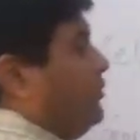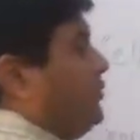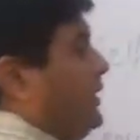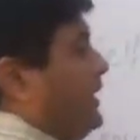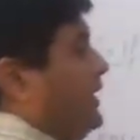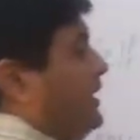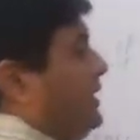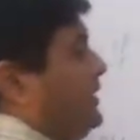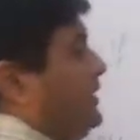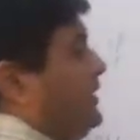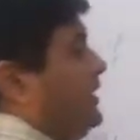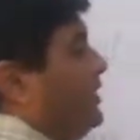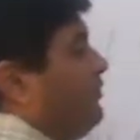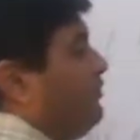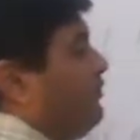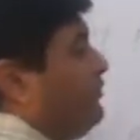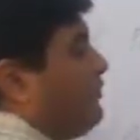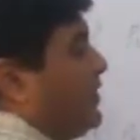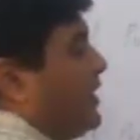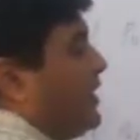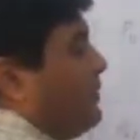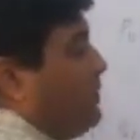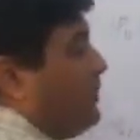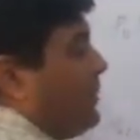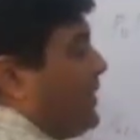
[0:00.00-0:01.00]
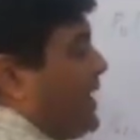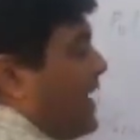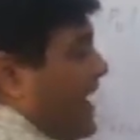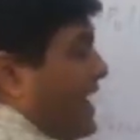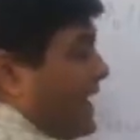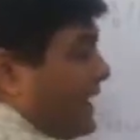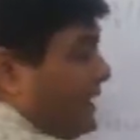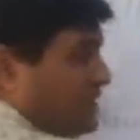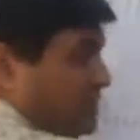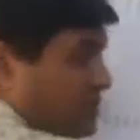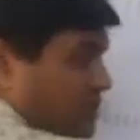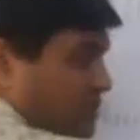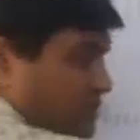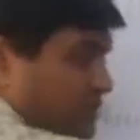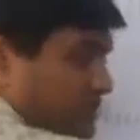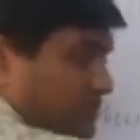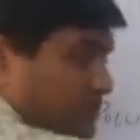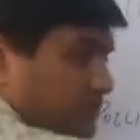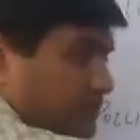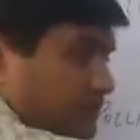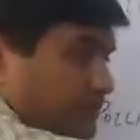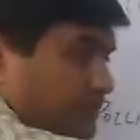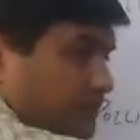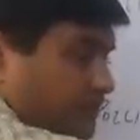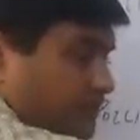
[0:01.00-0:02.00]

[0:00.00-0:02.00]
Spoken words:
in different plants